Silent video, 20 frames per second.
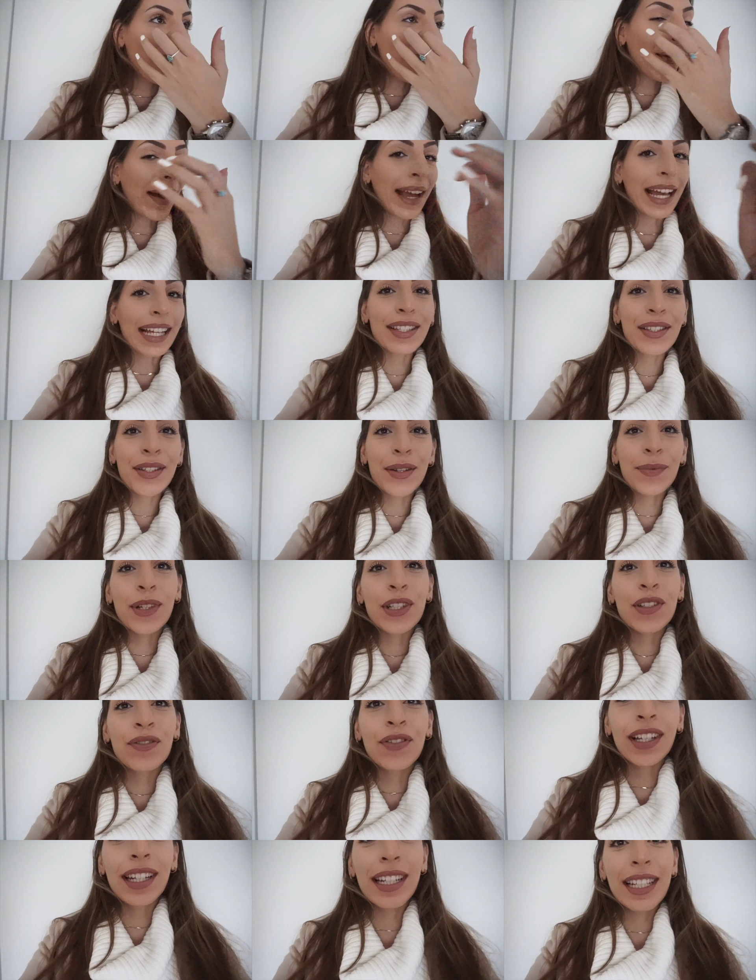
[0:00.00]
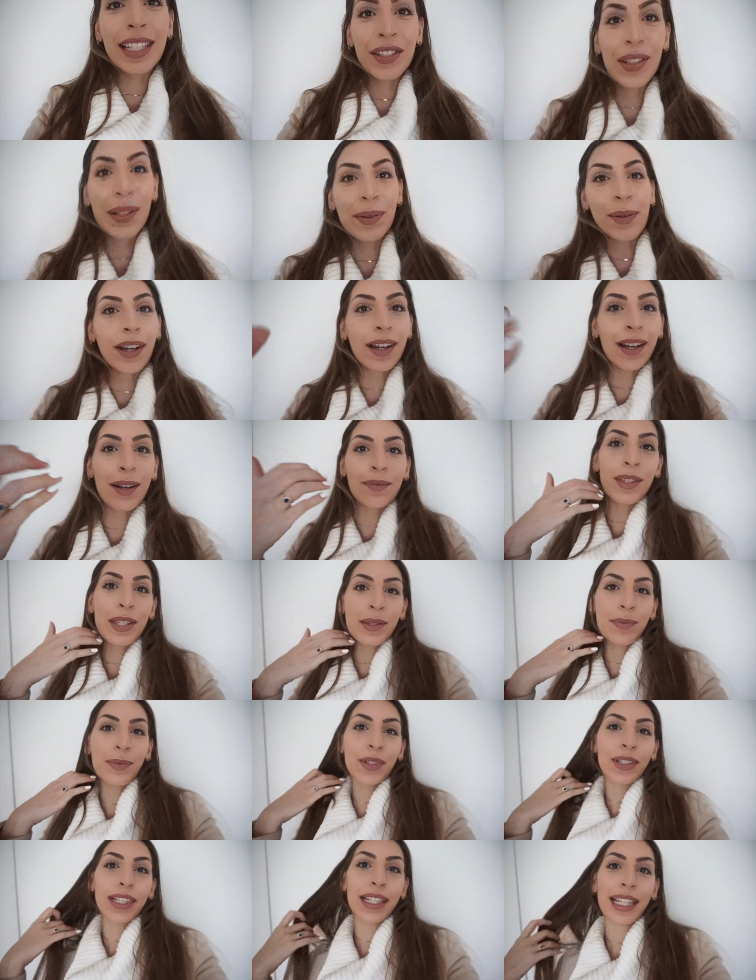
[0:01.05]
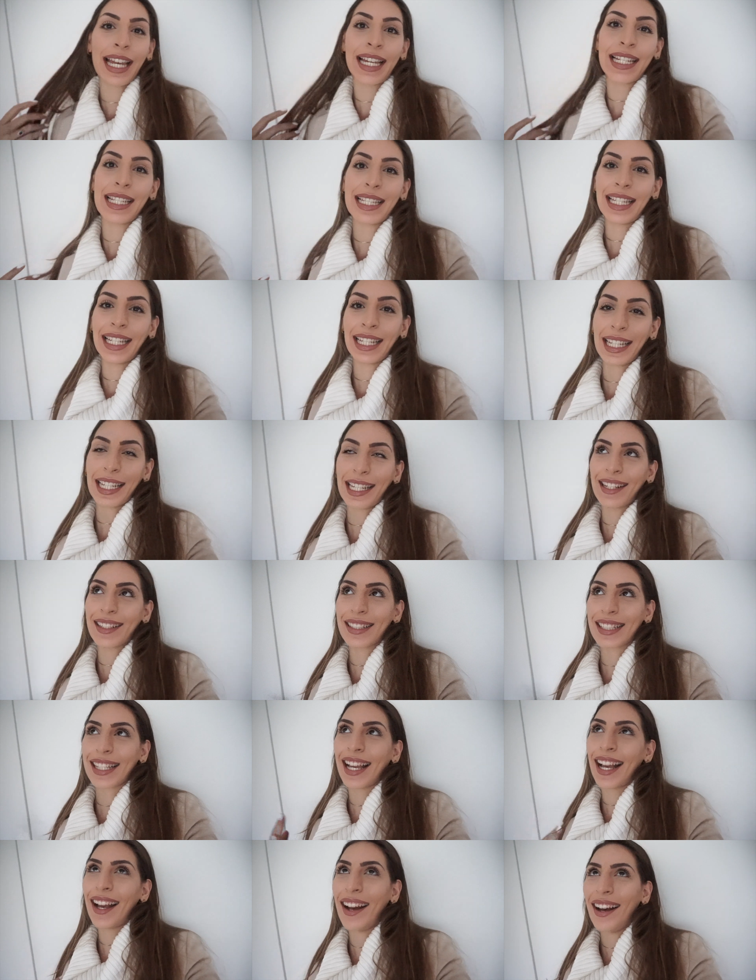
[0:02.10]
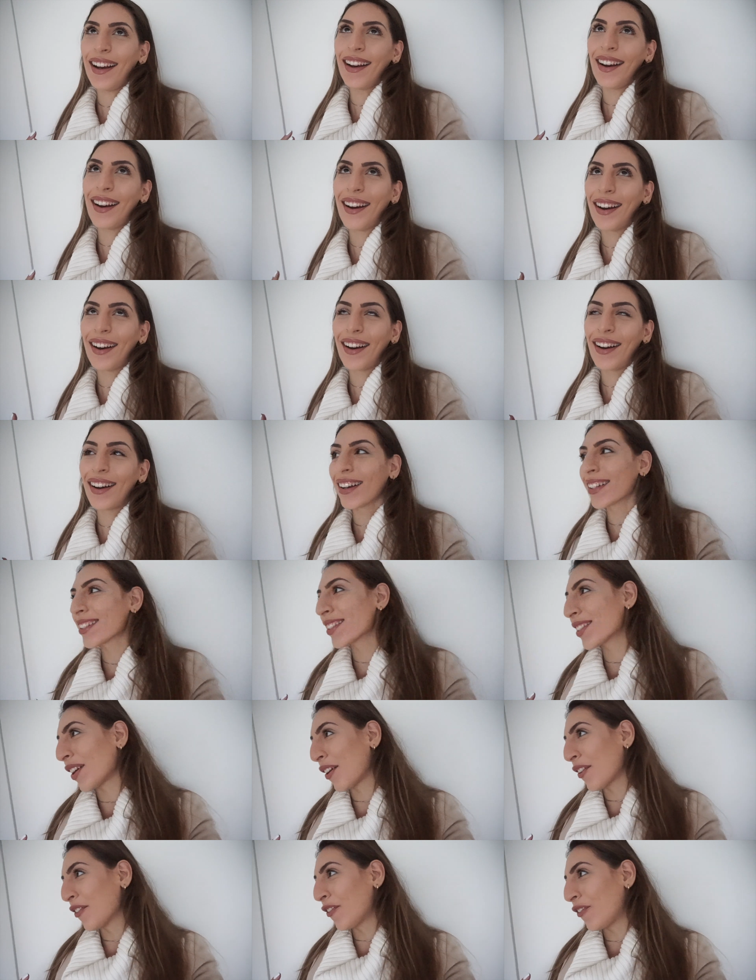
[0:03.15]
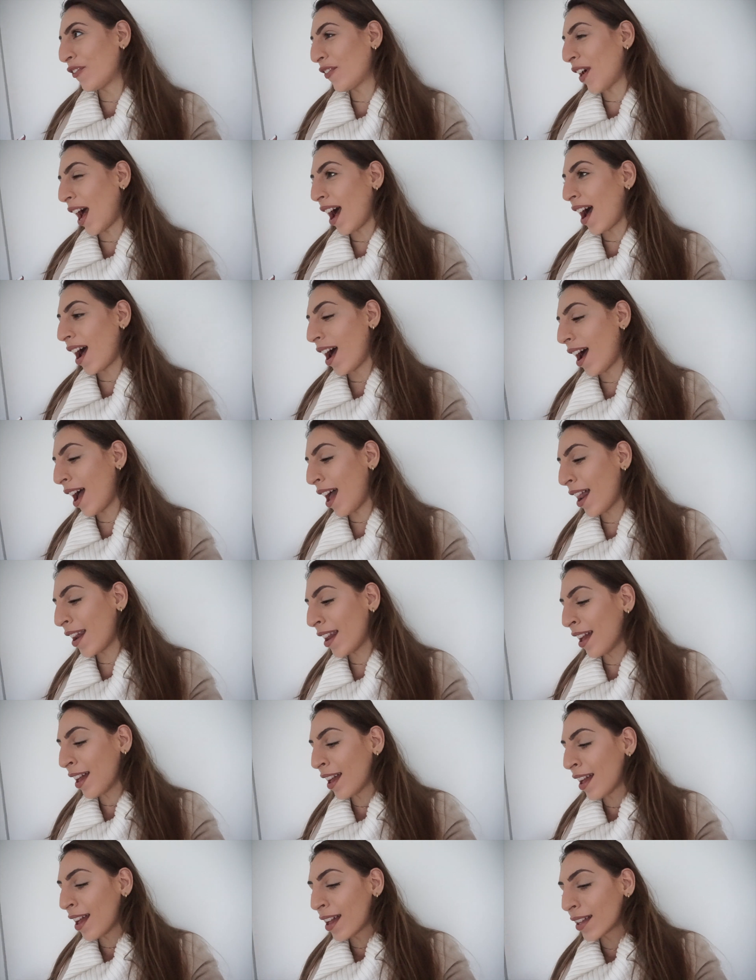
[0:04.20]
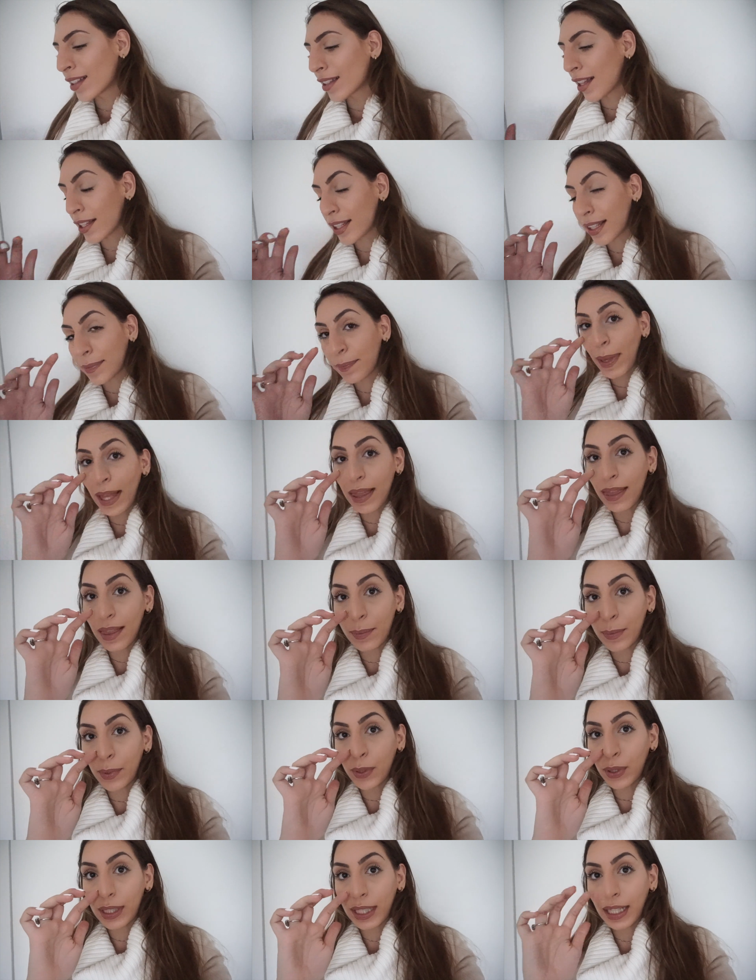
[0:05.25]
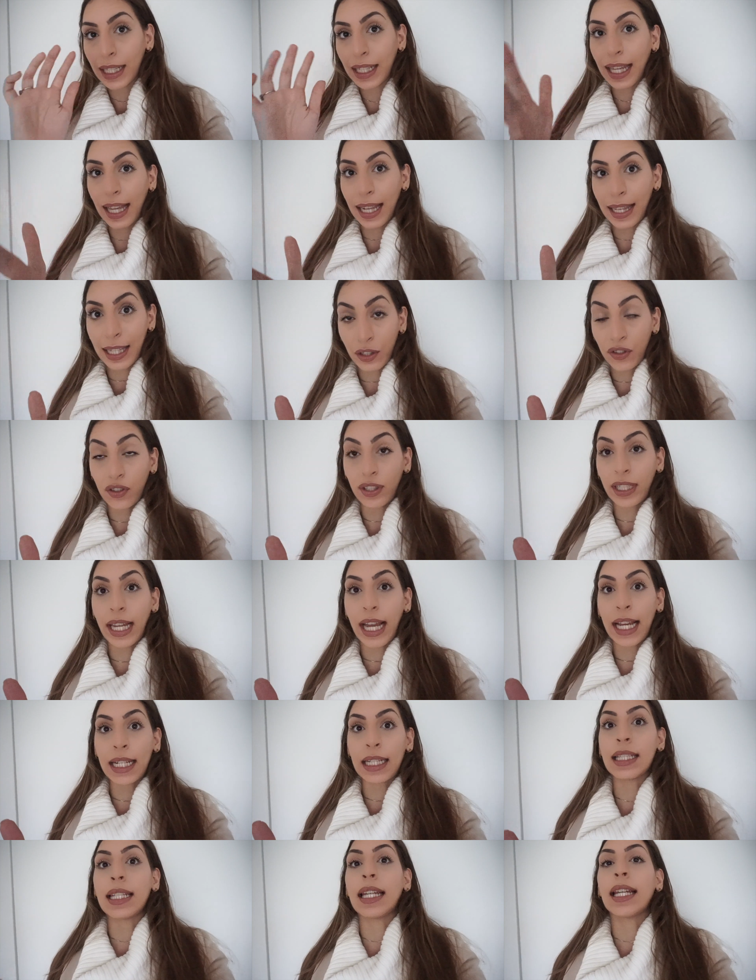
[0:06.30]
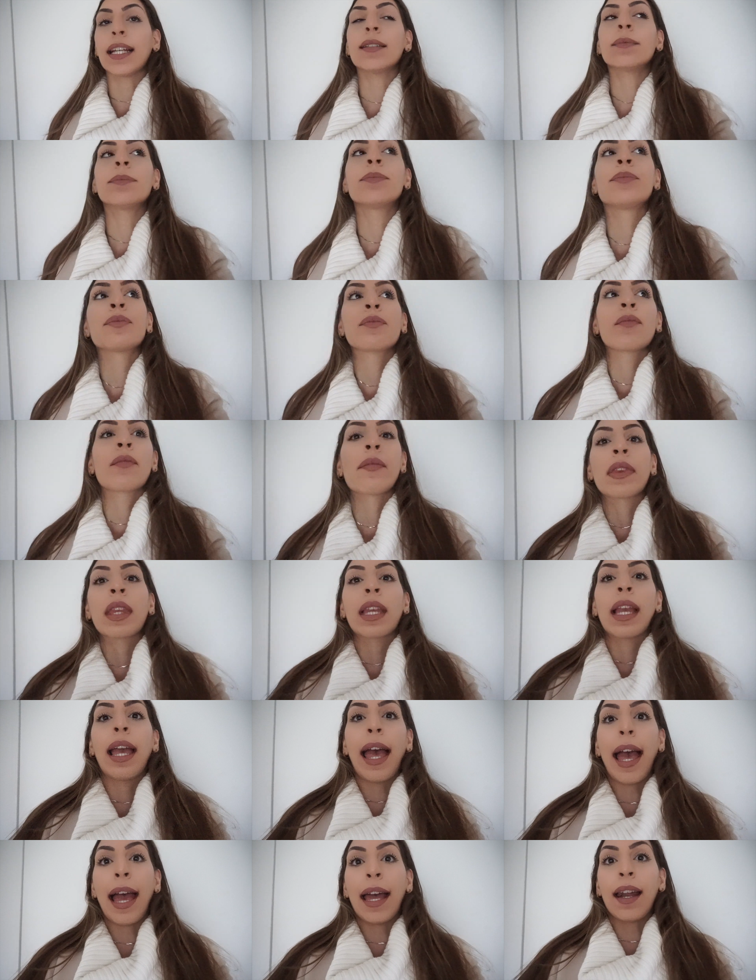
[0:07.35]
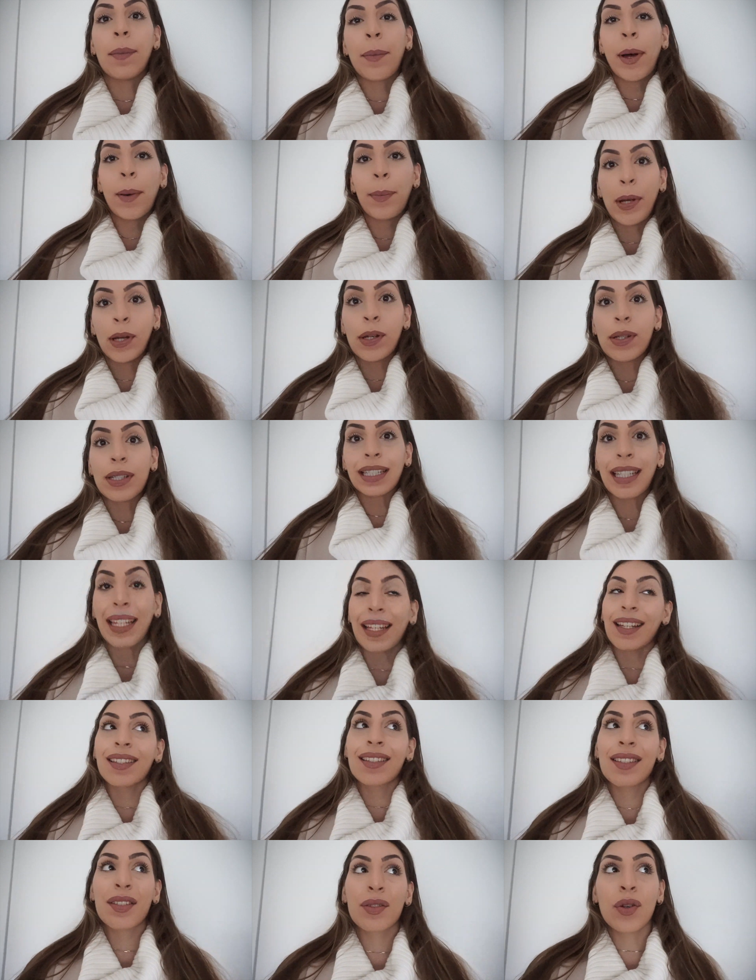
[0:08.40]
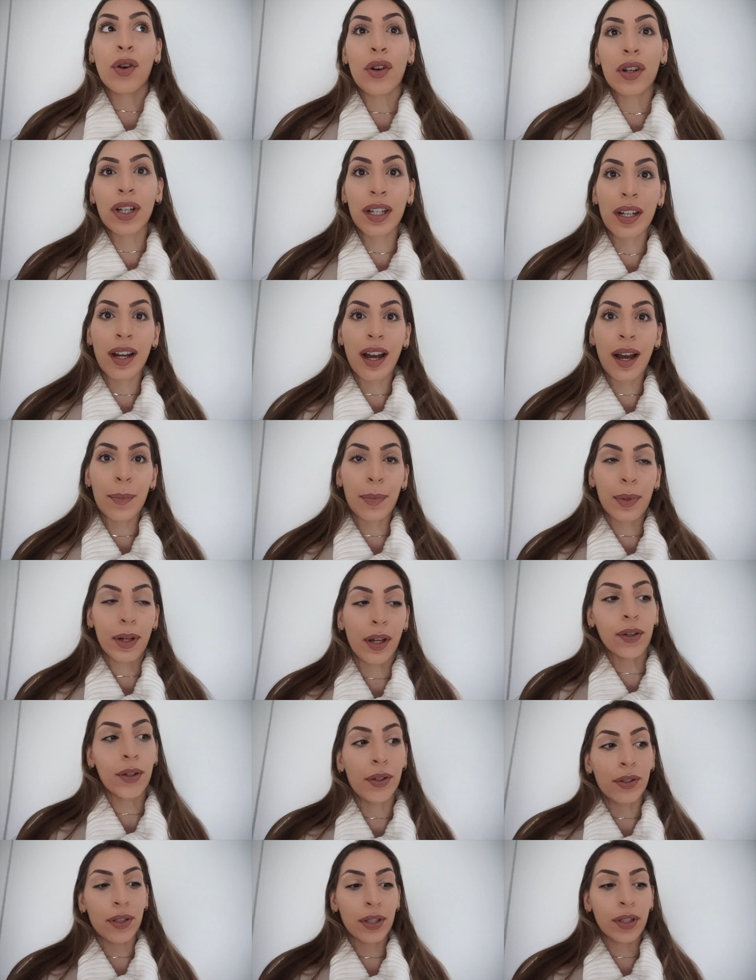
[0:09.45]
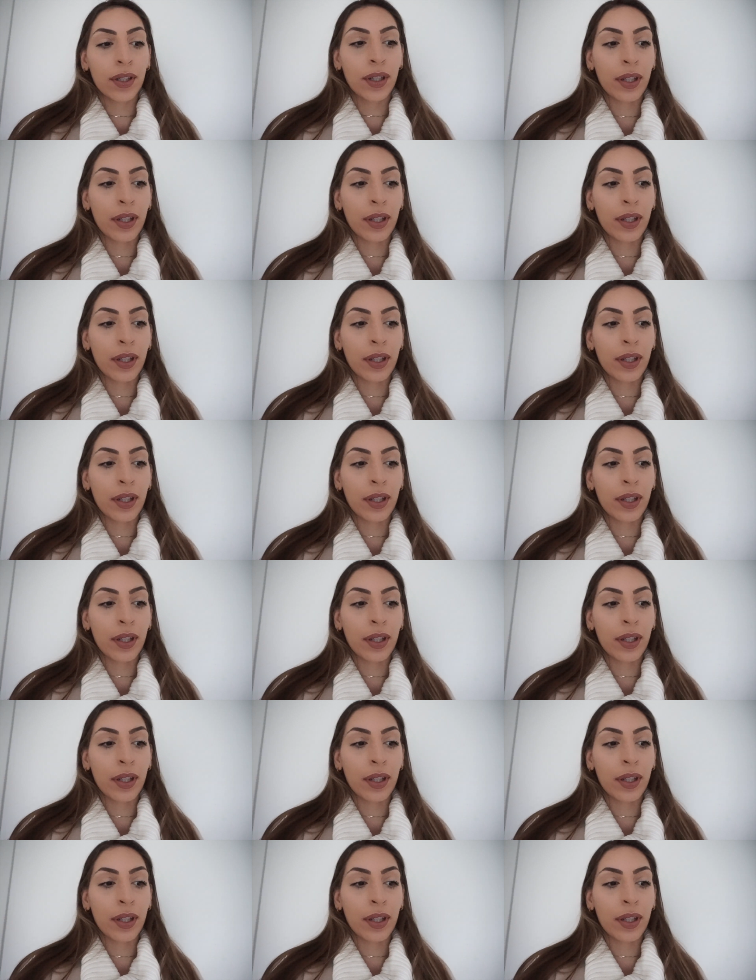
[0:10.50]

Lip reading: Oh, I had so much fun. Literally woke up this morning editing it and I was like, oh, so fun. So I spent the morning literally editing and I'm uploading it. It's not gonna upload